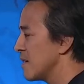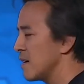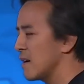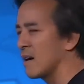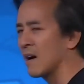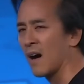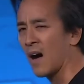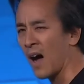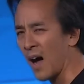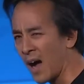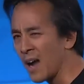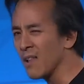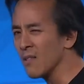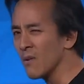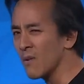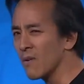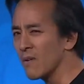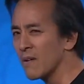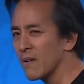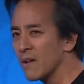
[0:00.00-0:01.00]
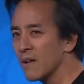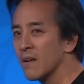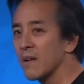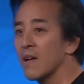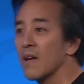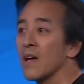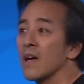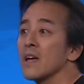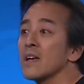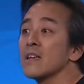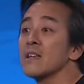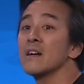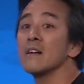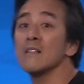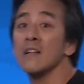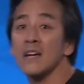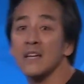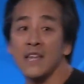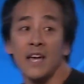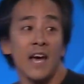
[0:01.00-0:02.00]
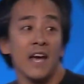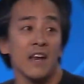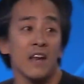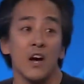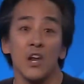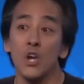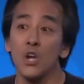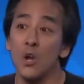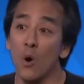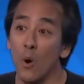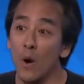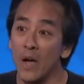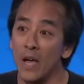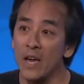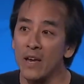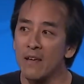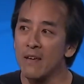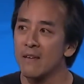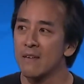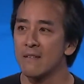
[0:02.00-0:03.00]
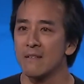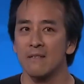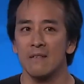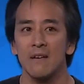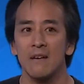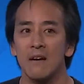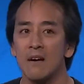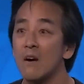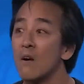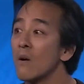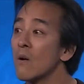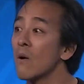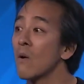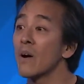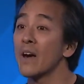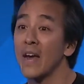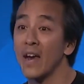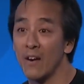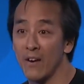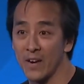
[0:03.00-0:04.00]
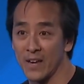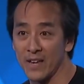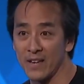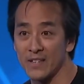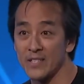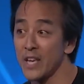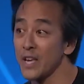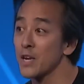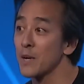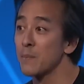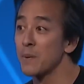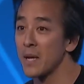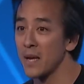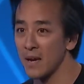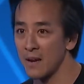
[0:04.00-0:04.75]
High Lord. You know, like that, annoyed or arrogant, take your pick.